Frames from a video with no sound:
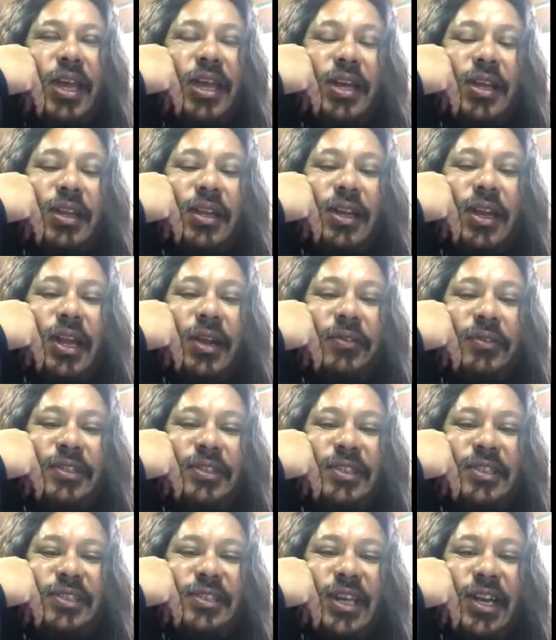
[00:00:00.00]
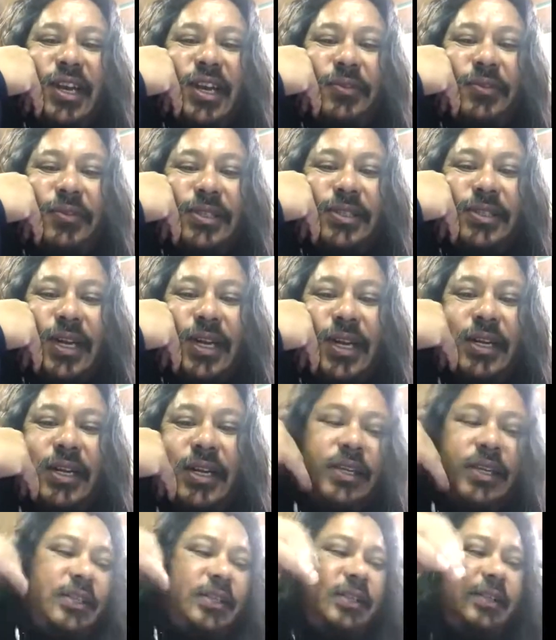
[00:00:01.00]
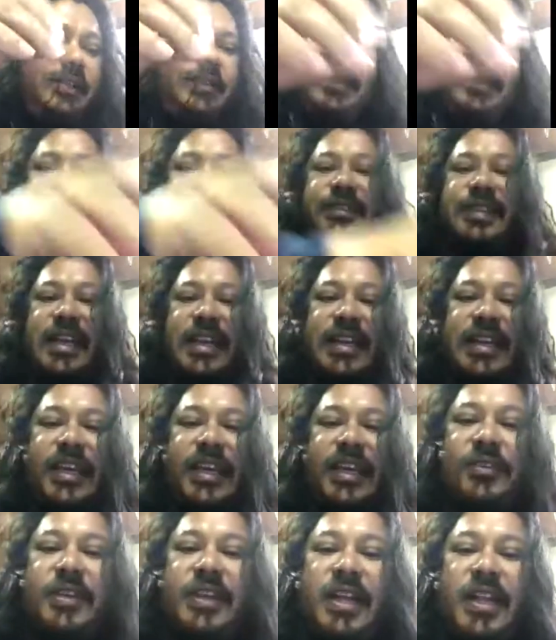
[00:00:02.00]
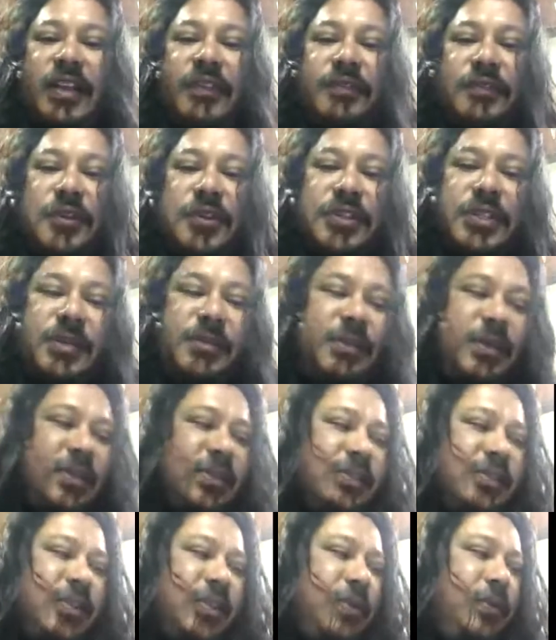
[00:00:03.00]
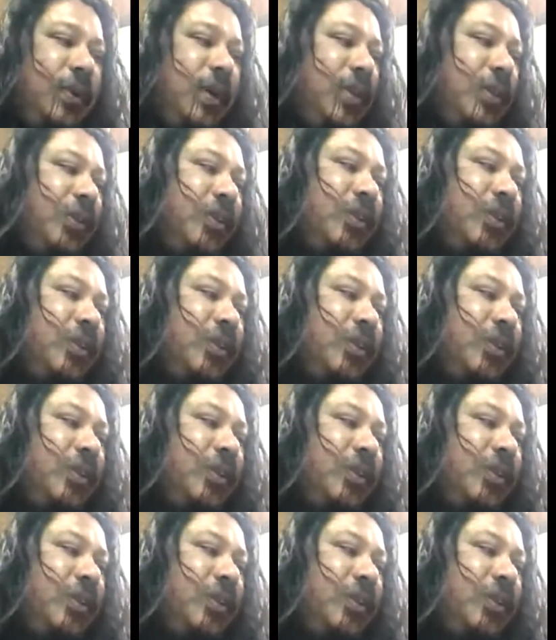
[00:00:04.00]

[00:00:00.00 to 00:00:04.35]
I decided to retire here in San Diego, California because of the weather.